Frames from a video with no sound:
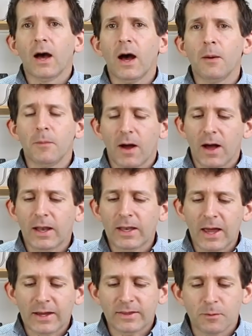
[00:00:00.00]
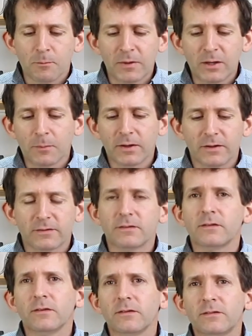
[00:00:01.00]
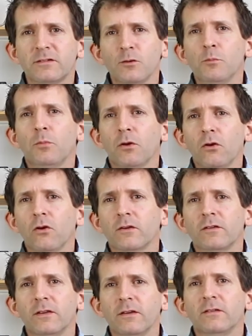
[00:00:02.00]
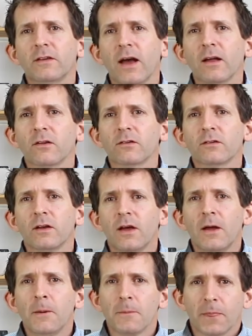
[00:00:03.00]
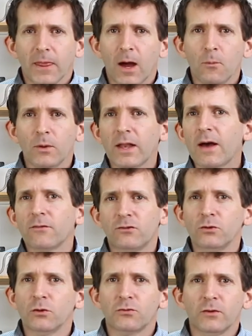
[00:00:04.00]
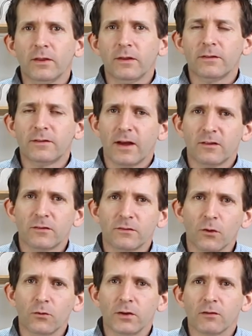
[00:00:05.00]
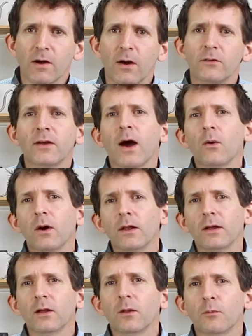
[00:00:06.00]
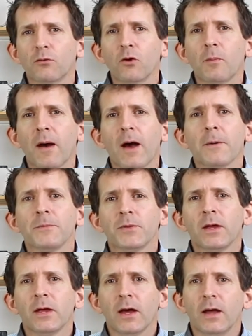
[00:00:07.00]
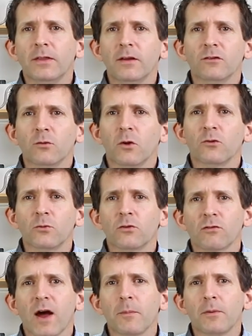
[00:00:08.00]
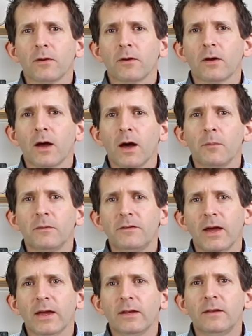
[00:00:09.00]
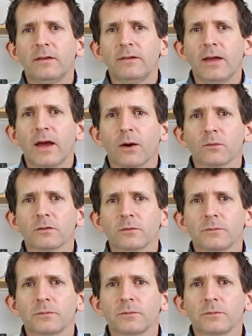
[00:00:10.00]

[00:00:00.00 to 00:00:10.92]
I like the minimalist, simple look to these scales. We'll have 2 or 3 of these sets floating around our little brew bar, and these are the ones we'll grab day in, day out.